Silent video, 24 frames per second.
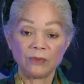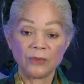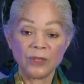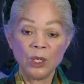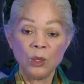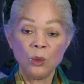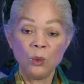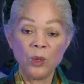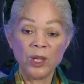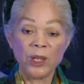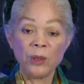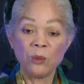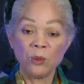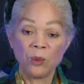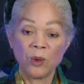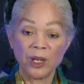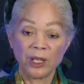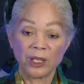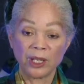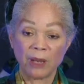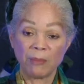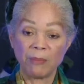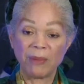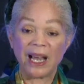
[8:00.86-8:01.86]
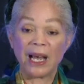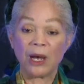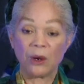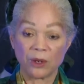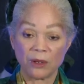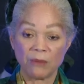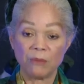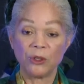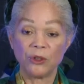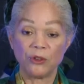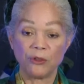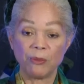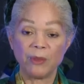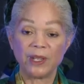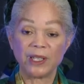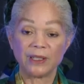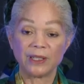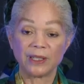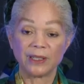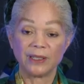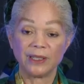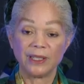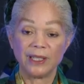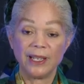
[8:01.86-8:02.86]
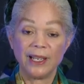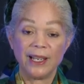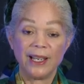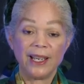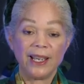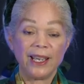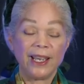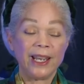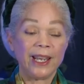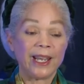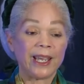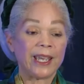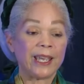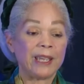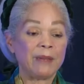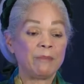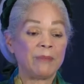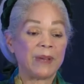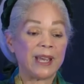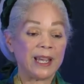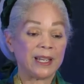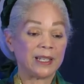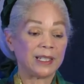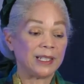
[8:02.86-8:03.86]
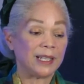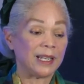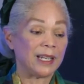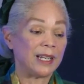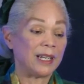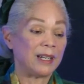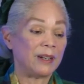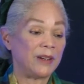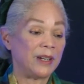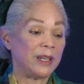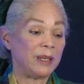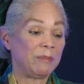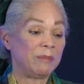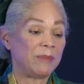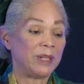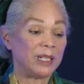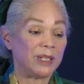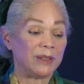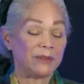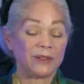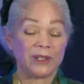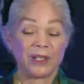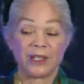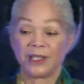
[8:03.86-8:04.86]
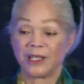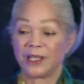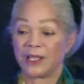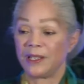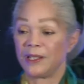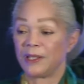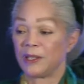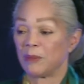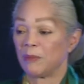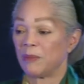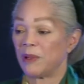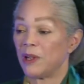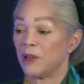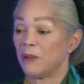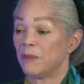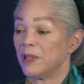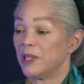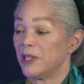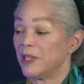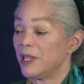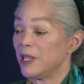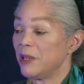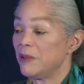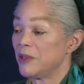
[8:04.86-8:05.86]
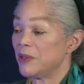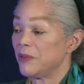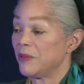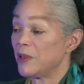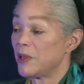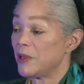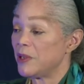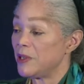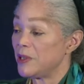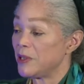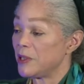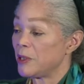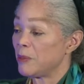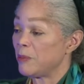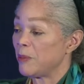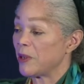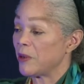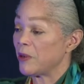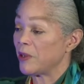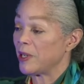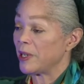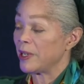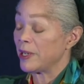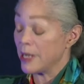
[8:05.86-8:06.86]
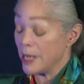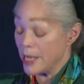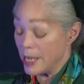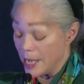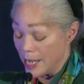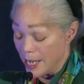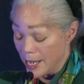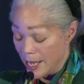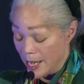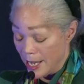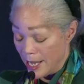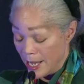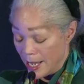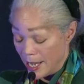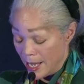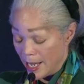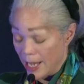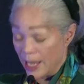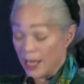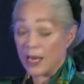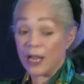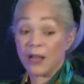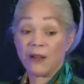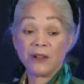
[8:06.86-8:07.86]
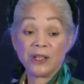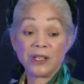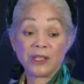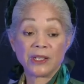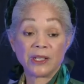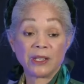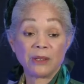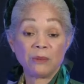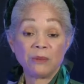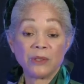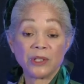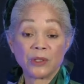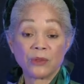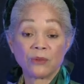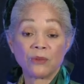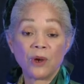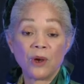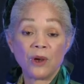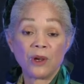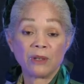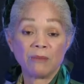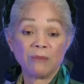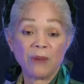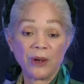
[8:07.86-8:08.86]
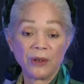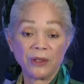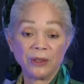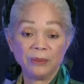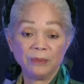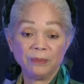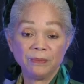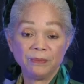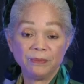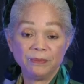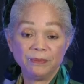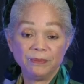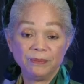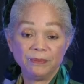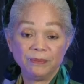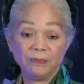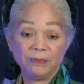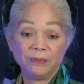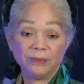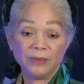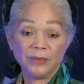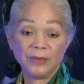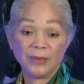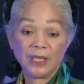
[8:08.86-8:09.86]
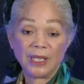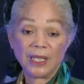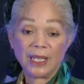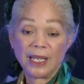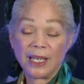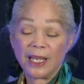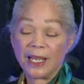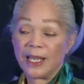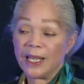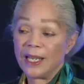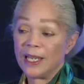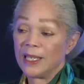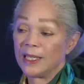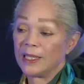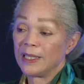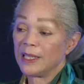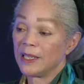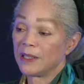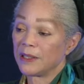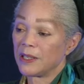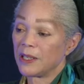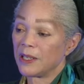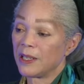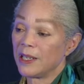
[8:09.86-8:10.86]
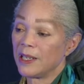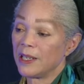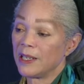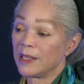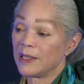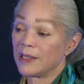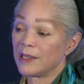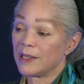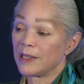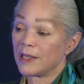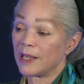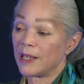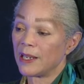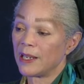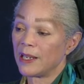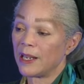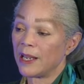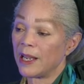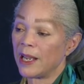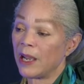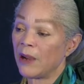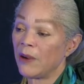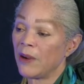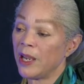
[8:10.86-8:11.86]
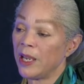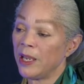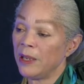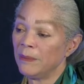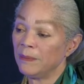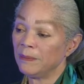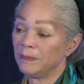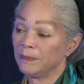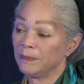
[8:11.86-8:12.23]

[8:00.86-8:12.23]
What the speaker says: We want a power movement. And he came back to Harry Belafonte's apartment and he was very dispirited. And Harry said, what's wrong, Martin? And Dr. King said, Harry,